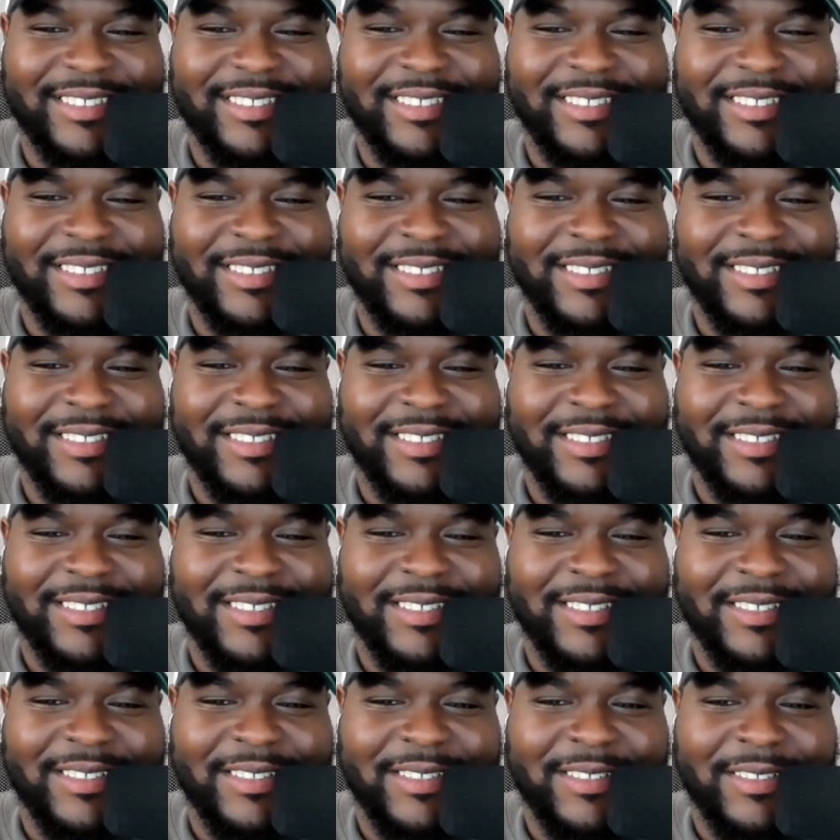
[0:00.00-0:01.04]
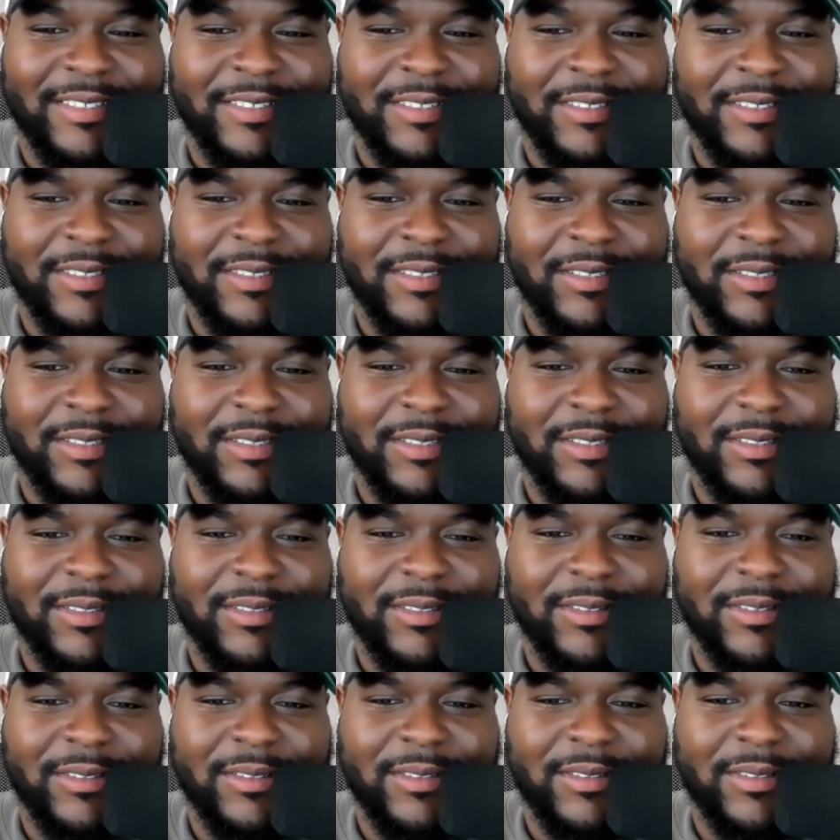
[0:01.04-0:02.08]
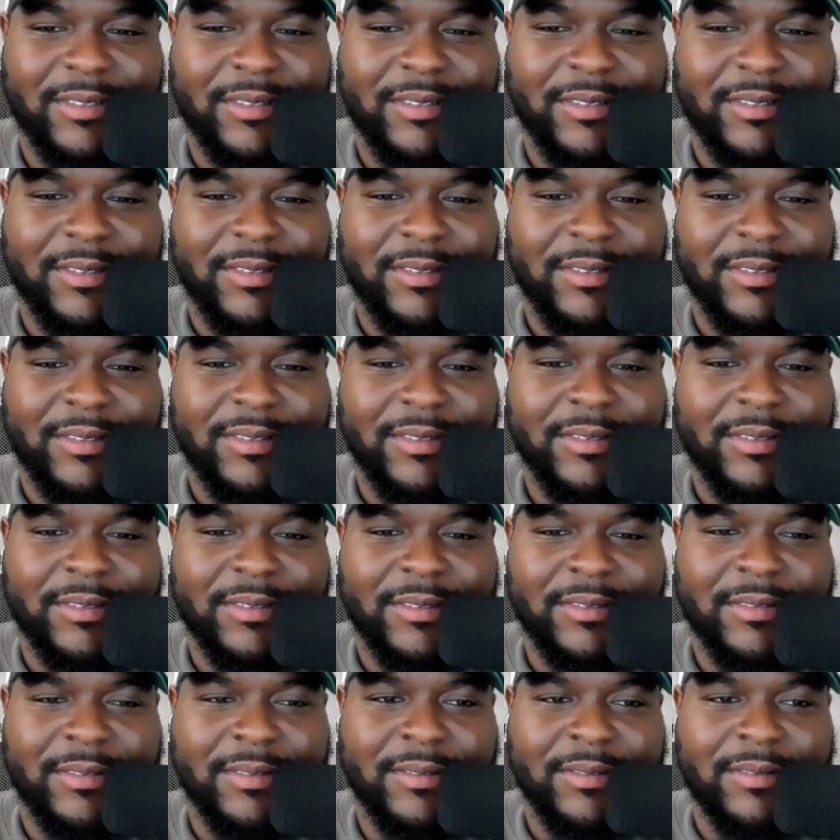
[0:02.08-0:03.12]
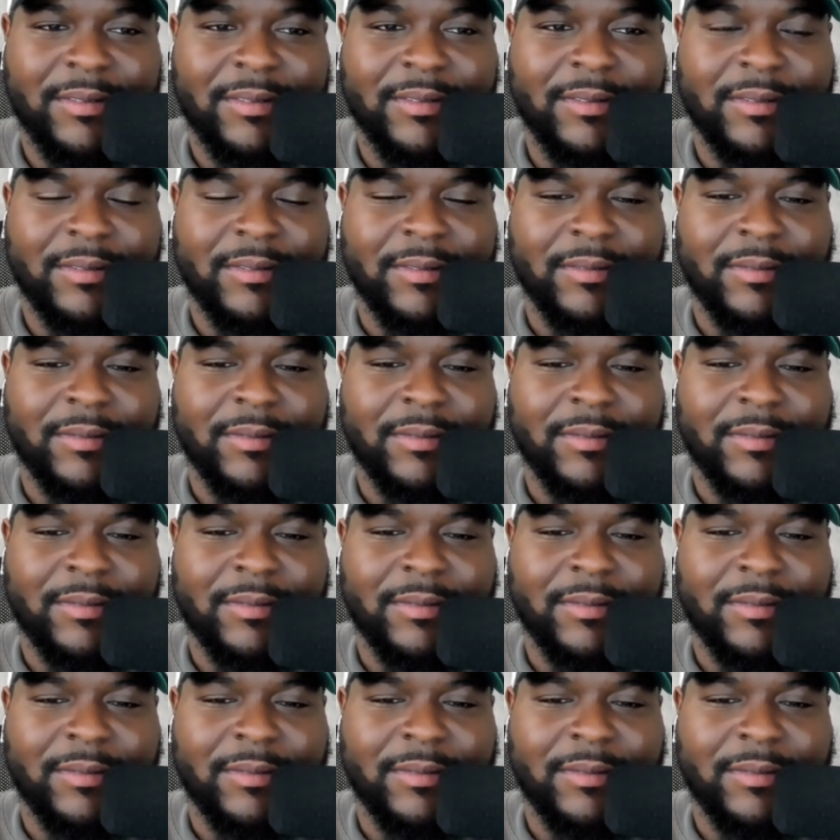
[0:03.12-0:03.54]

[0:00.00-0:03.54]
No words are spoken by the person on screen.